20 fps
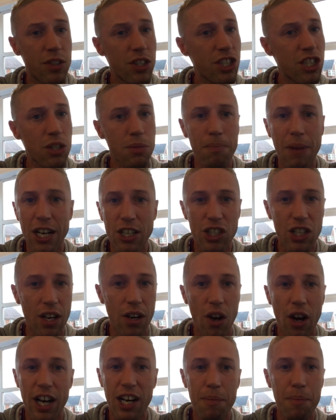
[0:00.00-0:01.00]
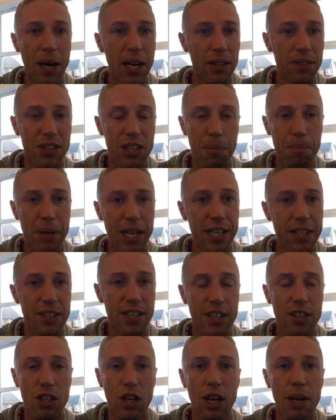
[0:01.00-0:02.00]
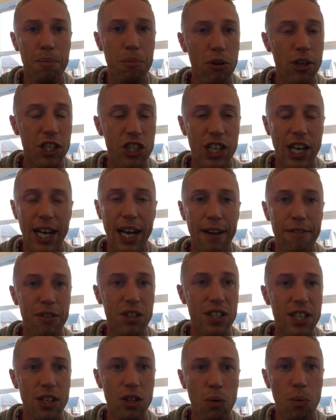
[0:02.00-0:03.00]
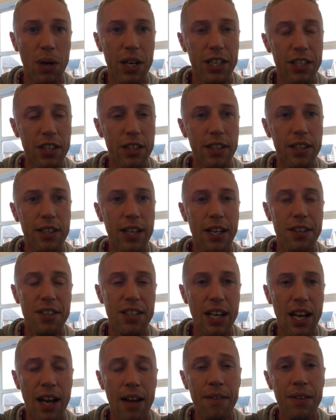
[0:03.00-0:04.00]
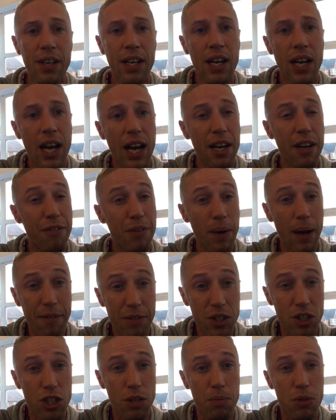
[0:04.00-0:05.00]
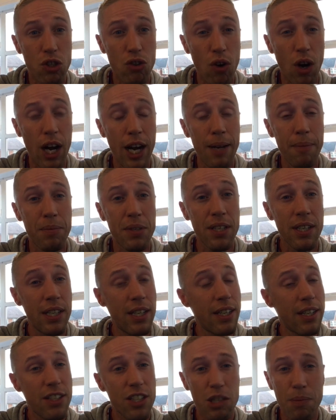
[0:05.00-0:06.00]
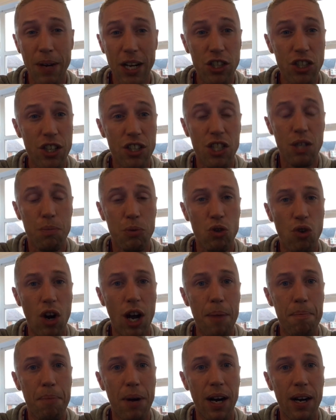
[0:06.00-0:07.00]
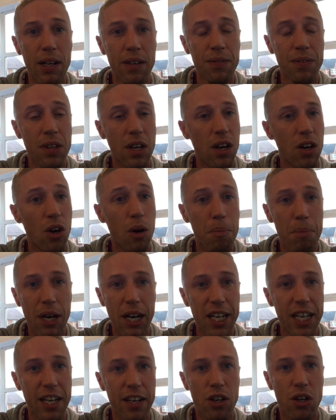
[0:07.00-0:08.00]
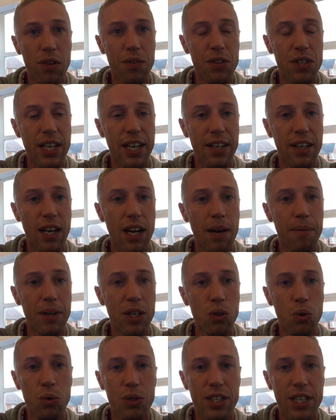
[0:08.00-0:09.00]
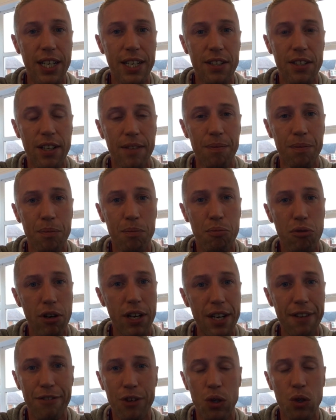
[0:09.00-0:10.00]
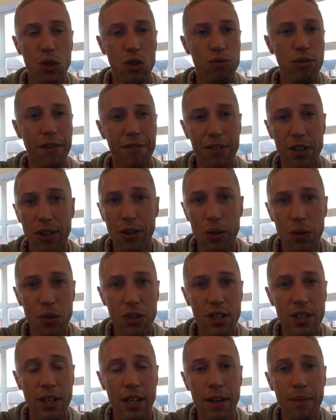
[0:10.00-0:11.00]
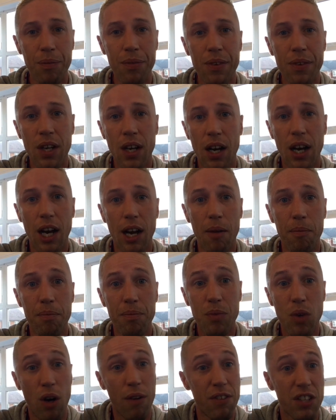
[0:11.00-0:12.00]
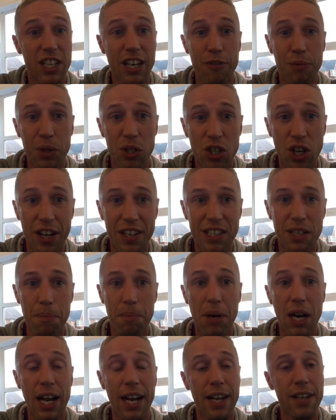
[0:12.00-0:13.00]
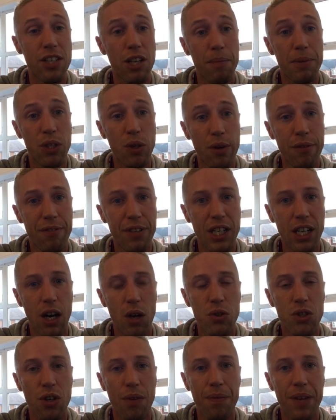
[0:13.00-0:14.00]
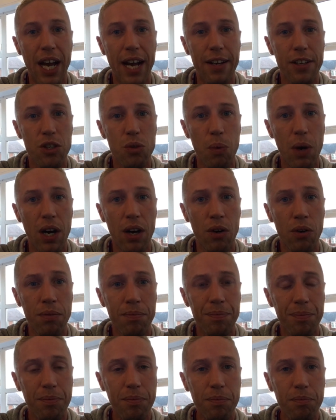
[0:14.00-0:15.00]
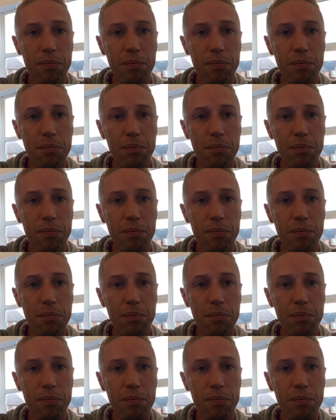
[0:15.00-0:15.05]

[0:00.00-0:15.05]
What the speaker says: Smash the like button to pieces. I appreciate every single one of you that does that. And if you haven't subscribed, smash the subscribe button. I've got plenty of content coming all season. Previews, reviews. Obviously, if we sign some players, I'll be doing videos on that as well.